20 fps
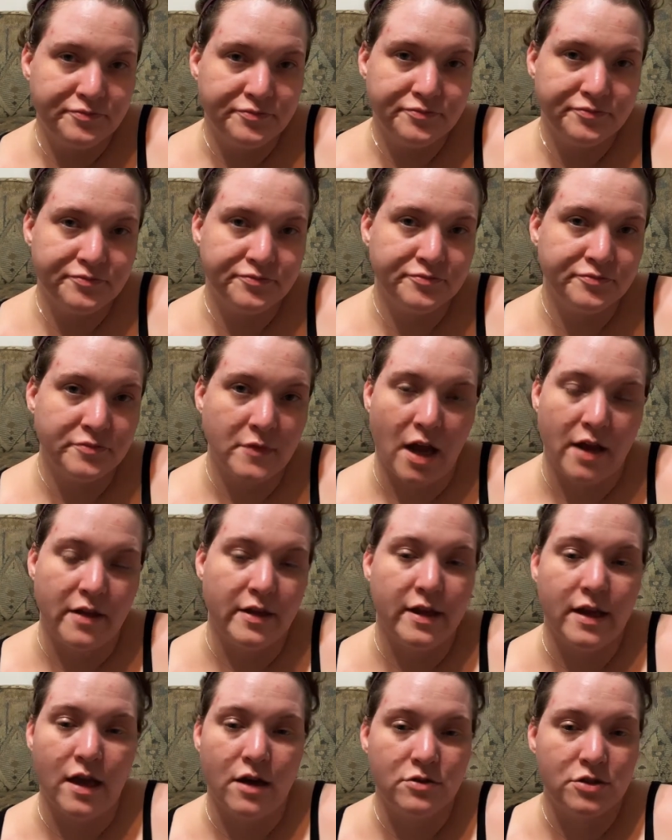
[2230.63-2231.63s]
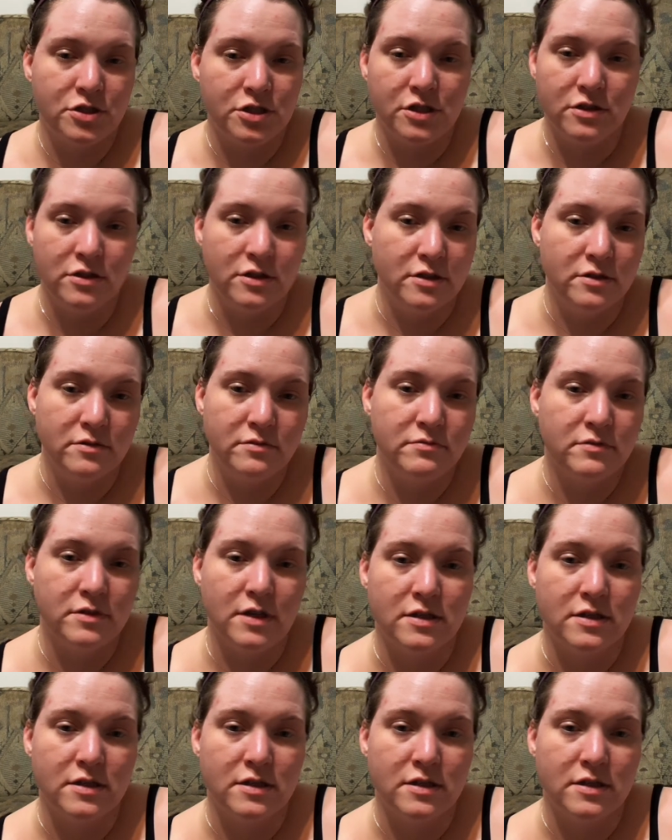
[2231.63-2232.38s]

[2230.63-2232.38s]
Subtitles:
I like how Sheila does it.